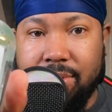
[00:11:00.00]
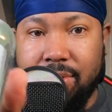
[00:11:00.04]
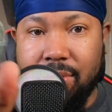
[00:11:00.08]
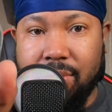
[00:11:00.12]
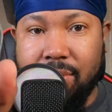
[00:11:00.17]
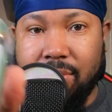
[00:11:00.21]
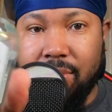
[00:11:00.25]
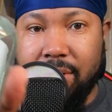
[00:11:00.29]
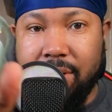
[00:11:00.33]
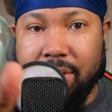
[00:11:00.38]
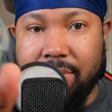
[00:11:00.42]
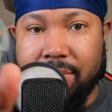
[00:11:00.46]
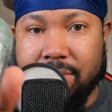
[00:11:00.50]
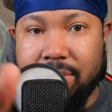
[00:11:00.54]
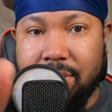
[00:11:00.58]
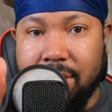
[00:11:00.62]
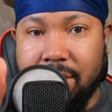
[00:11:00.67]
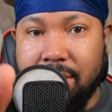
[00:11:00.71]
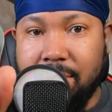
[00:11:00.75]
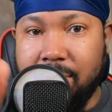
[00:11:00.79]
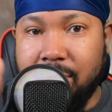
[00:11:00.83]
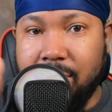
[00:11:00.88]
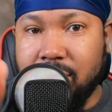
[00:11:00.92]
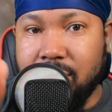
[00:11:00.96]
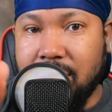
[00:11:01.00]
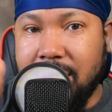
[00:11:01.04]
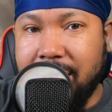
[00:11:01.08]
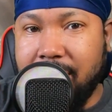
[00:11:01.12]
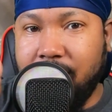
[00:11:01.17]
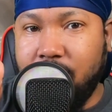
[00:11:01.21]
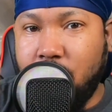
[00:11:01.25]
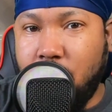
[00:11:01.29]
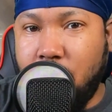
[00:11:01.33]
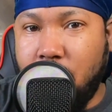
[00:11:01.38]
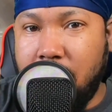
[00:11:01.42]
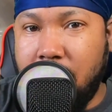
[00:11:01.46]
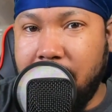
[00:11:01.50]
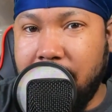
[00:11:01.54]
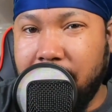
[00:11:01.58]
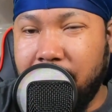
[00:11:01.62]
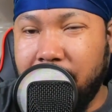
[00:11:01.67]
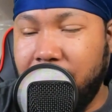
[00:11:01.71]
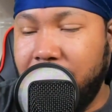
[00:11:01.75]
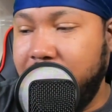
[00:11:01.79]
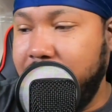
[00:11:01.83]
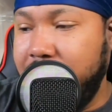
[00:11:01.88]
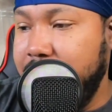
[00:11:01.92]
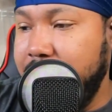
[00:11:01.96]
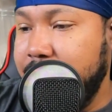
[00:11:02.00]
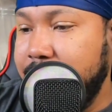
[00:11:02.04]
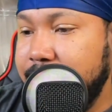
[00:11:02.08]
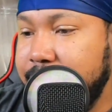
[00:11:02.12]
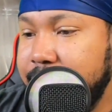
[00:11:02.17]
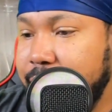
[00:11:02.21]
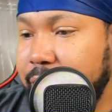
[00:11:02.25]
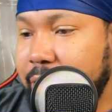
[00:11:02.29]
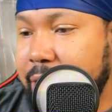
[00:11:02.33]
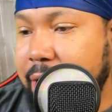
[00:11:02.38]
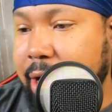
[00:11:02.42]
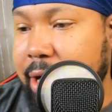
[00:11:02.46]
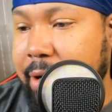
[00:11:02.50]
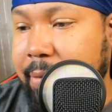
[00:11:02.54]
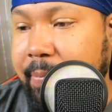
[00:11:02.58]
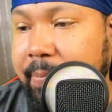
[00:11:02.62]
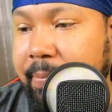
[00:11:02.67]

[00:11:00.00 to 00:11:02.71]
oil. It's almost like watery, right?